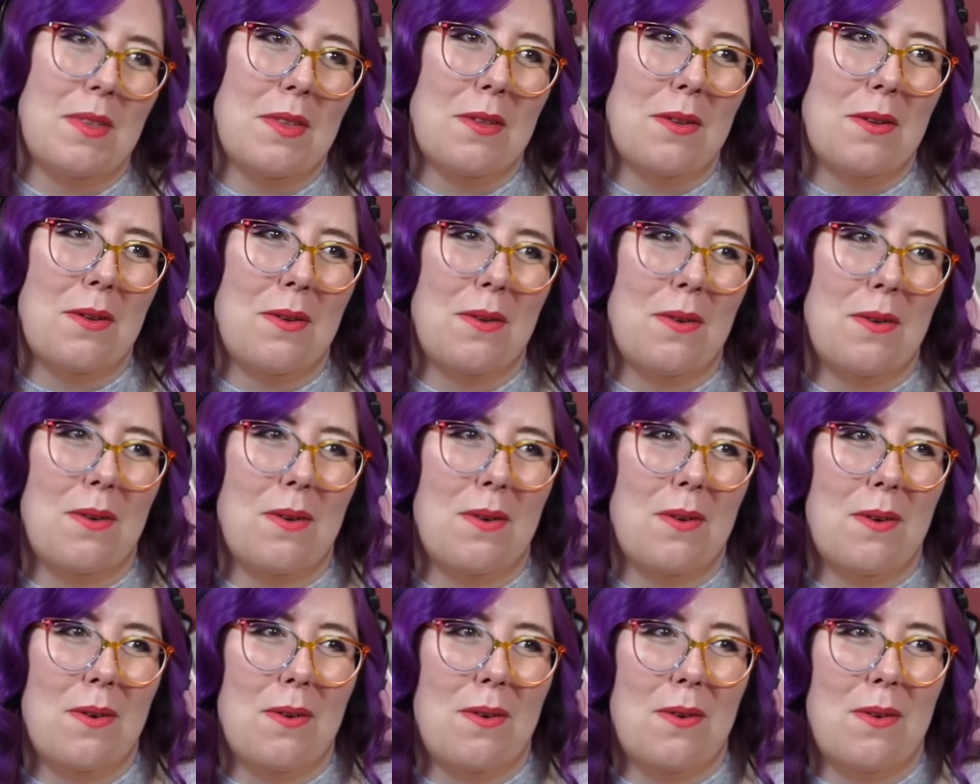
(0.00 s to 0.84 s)

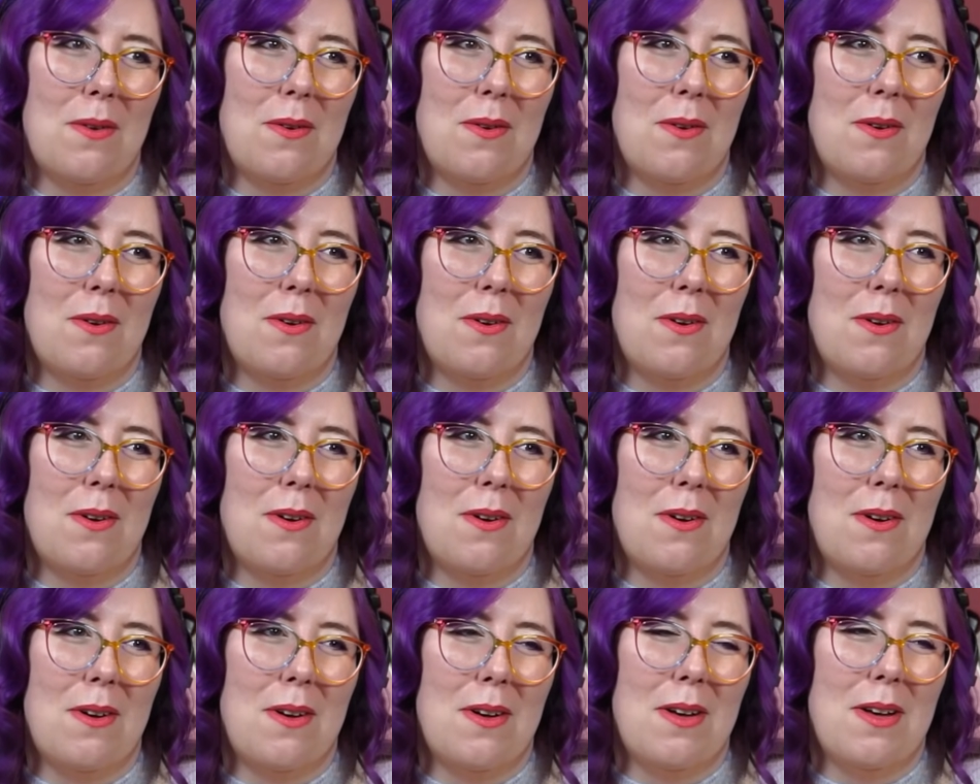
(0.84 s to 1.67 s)

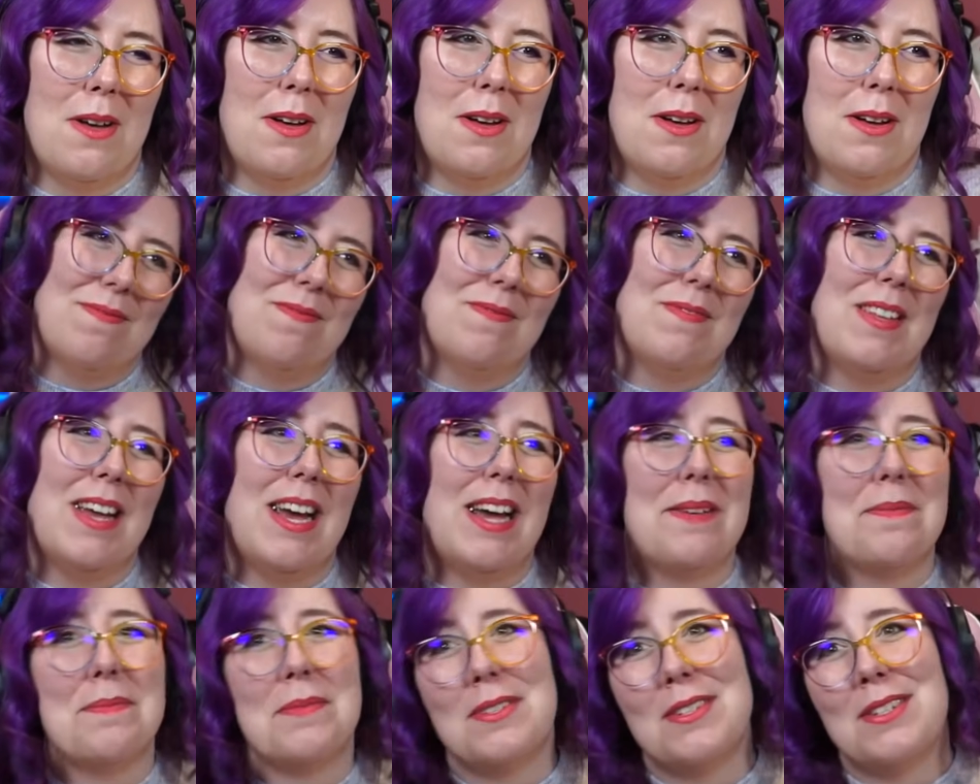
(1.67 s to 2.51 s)
Oh,
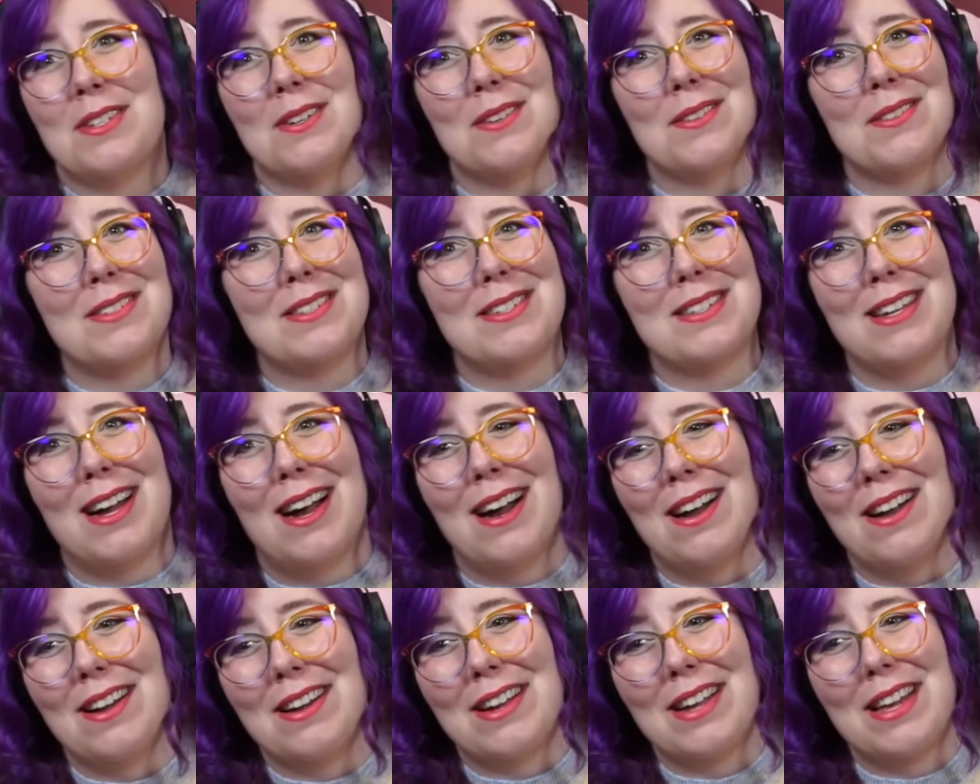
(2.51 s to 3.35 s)
I'm so
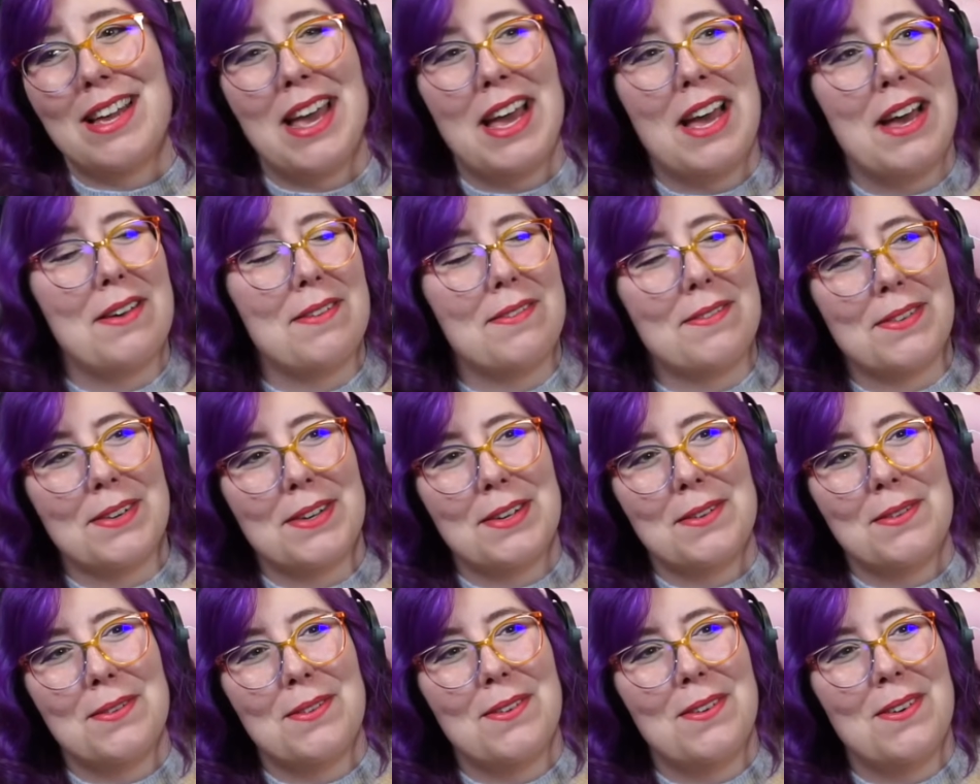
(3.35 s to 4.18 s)
sorry,
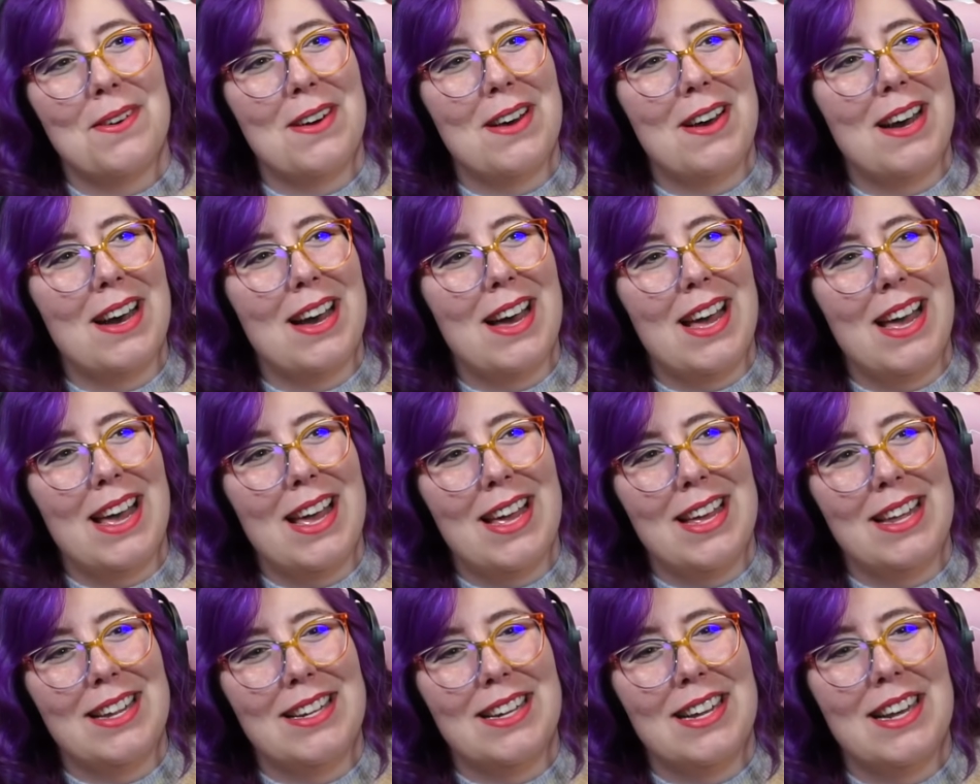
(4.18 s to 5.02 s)
everyone.
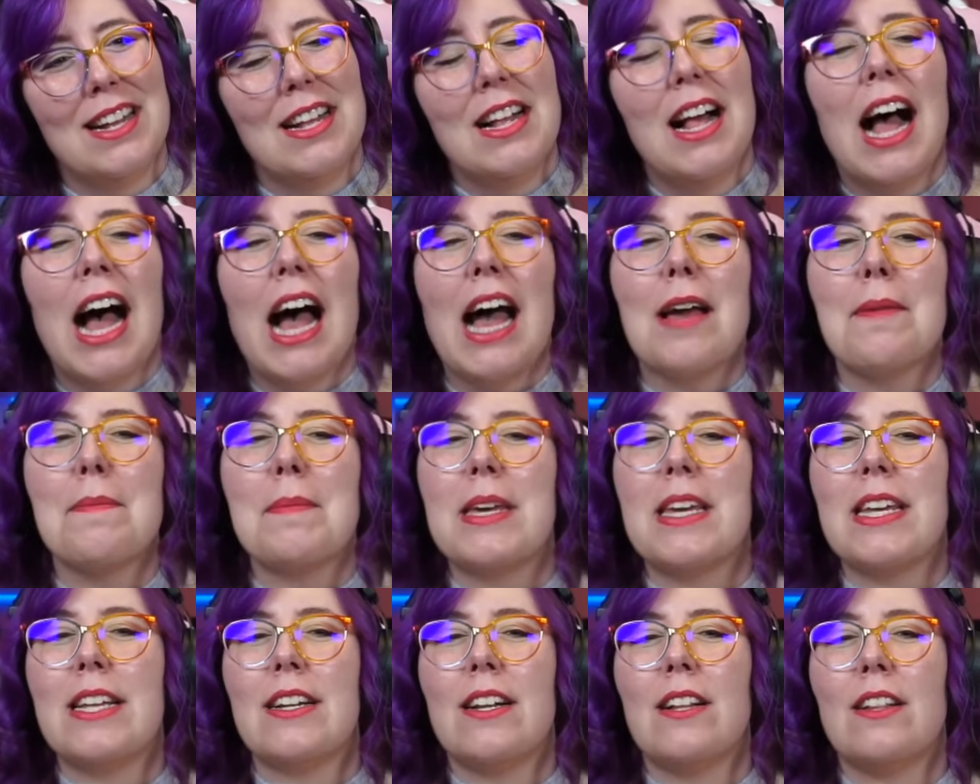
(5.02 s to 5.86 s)
I
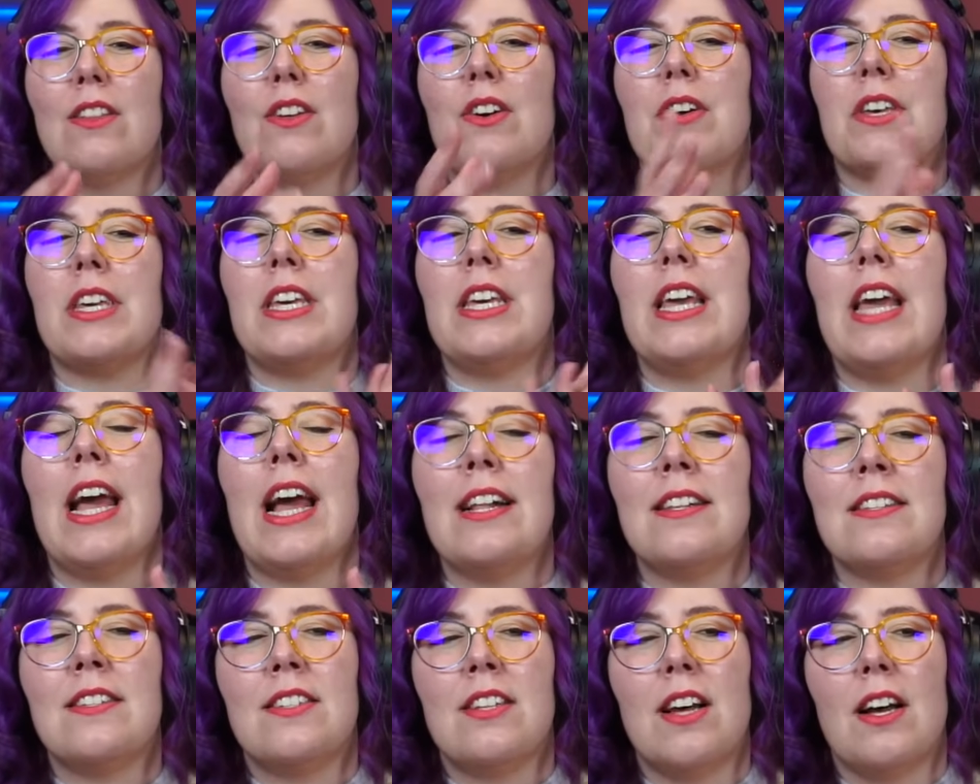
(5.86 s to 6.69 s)
mean, look, he
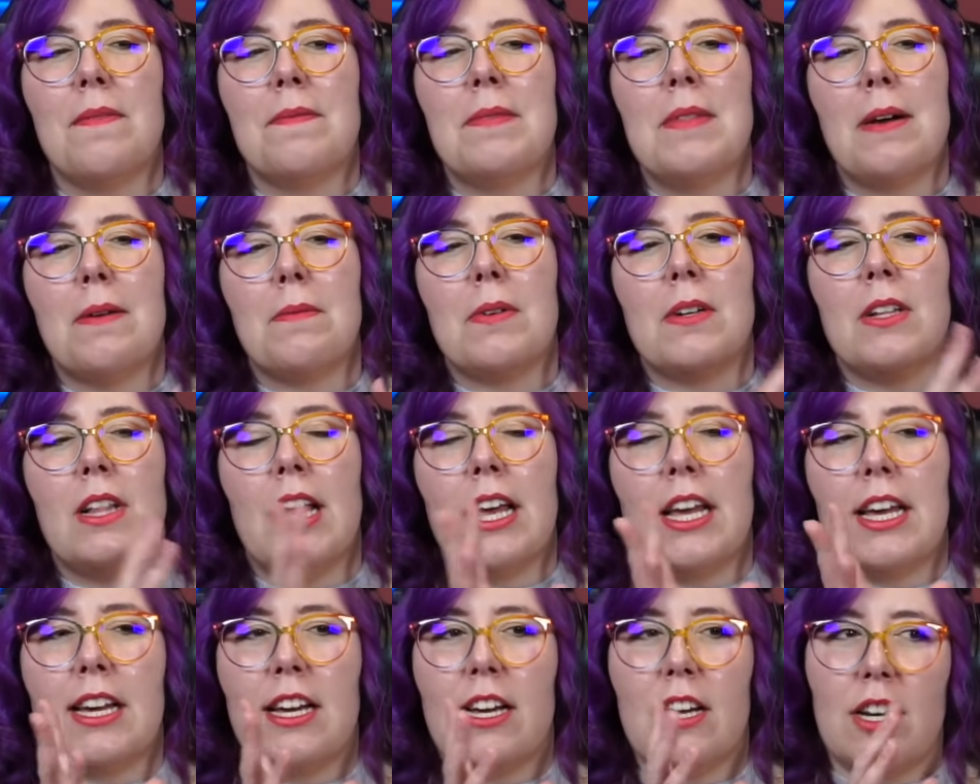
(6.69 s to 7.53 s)
had some that were
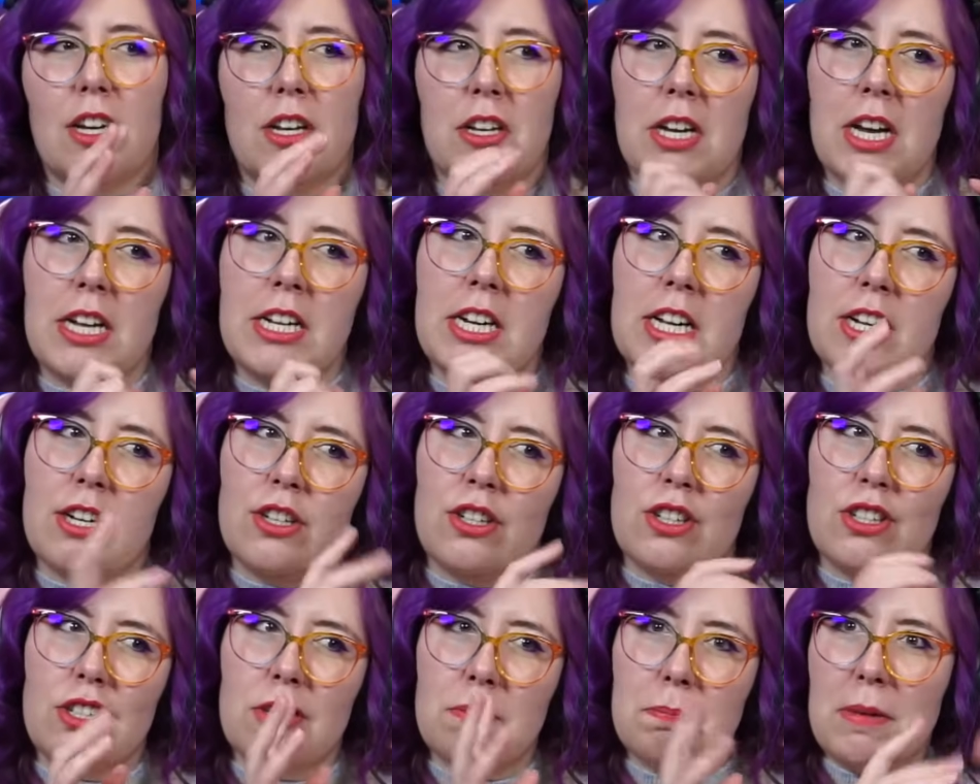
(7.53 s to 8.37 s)
like kind of
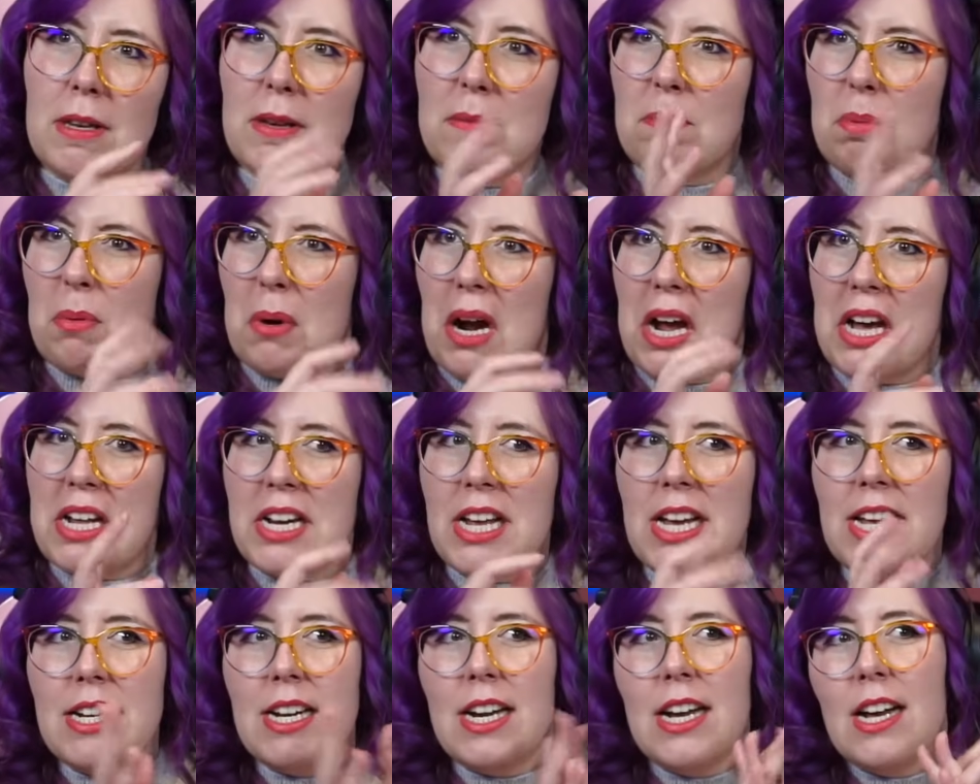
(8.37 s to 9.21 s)
crispy
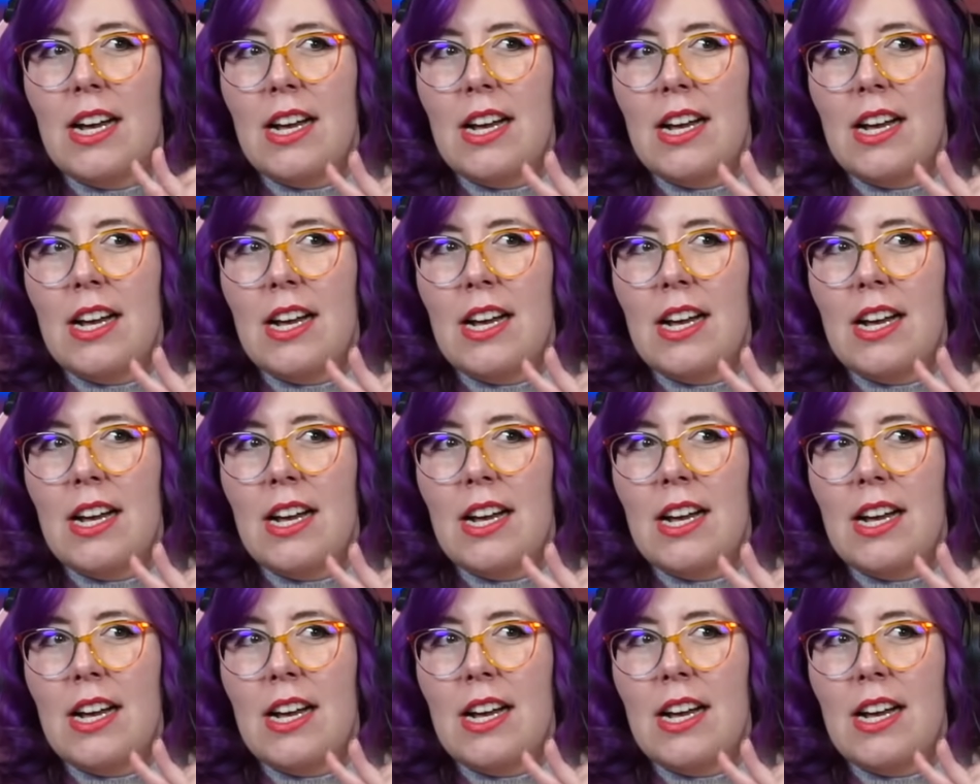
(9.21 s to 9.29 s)
breaded.